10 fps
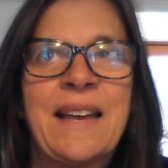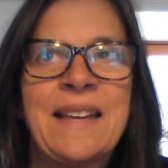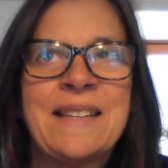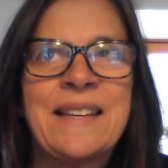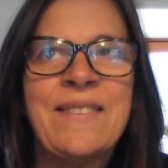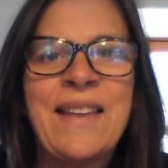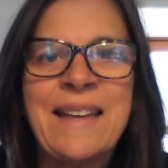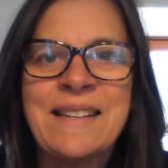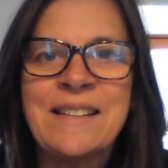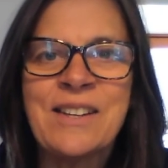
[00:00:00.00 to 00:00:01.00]
and and
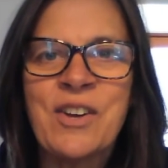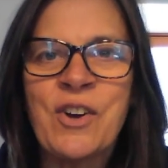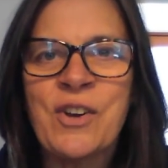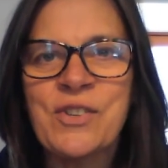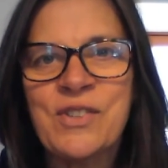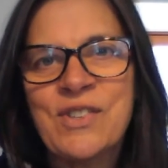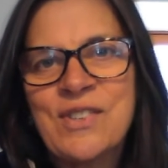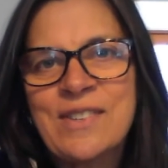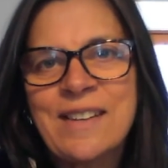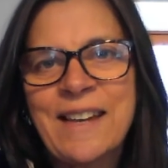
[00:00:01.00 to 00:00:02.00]
that can
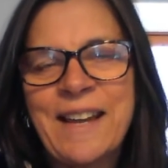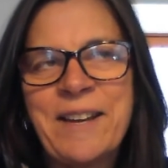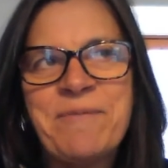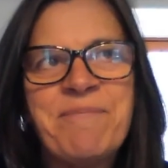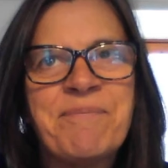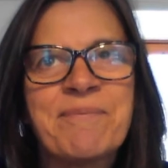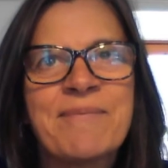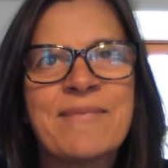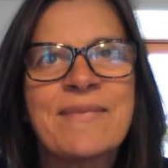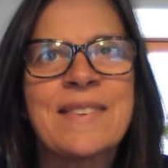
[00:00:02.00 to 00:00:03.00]
cause um,
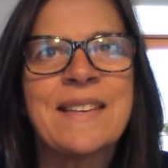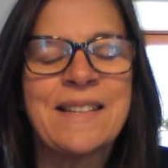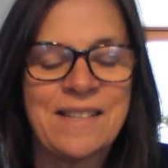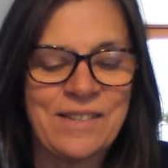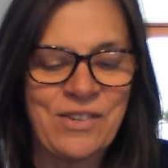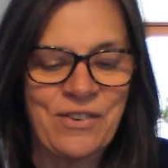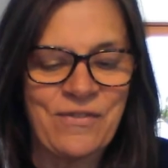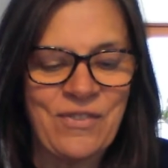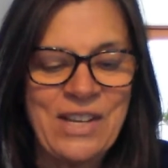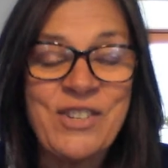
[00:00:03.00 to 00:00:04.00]
sort of
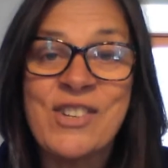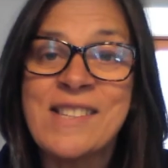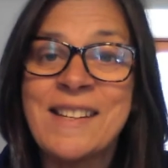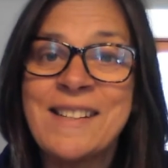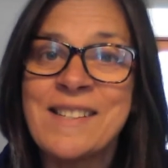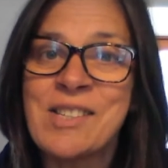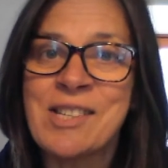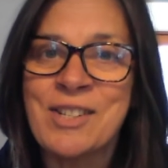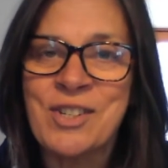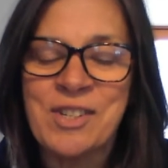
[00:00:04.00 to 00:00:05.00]
interesting
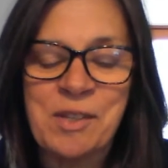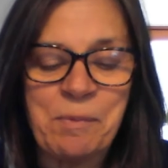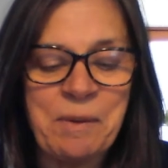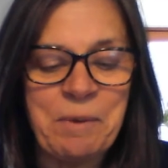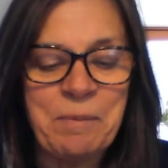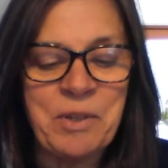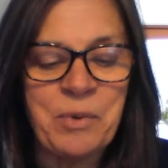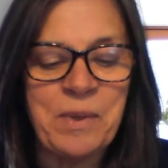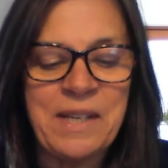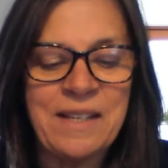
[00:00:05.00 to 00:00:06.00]
discussions maybe
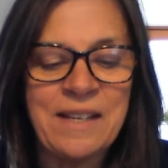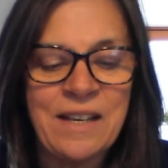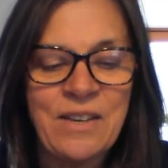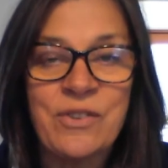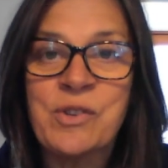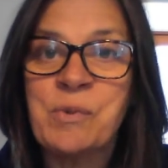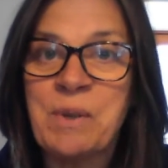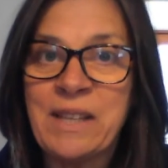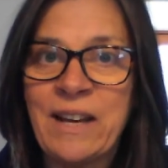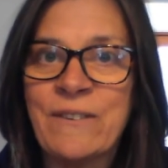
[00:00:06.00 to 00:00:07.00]
between those
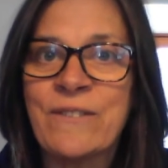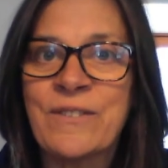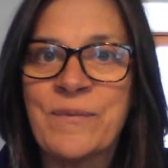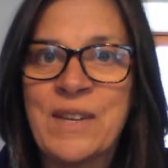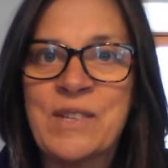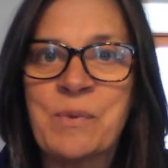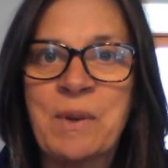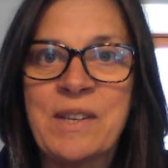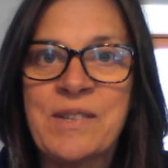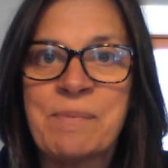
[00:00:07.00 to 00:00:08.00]
we love as
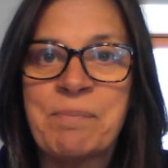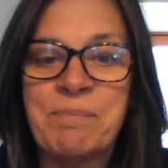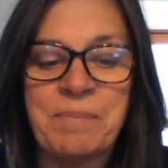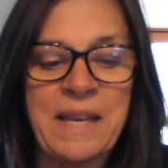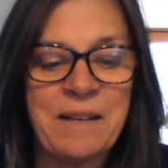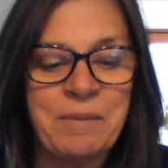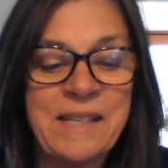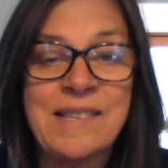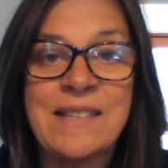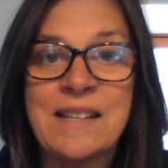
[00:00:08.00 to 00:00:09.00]
well as um,
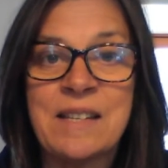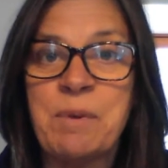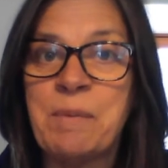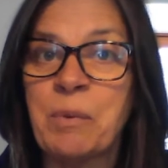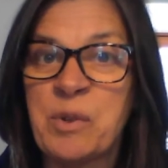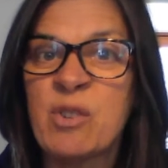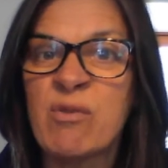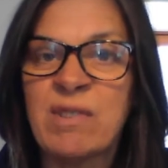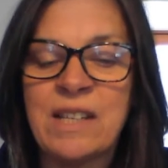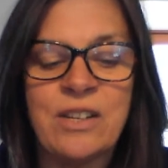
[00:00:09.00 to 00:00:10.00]
listening to people we
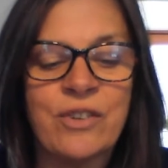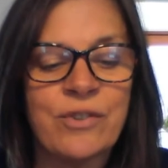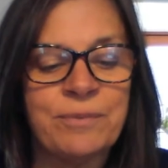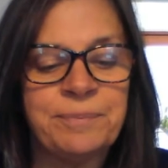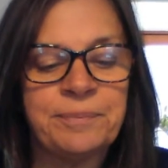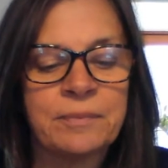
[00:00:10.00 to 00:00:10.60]
don't really know.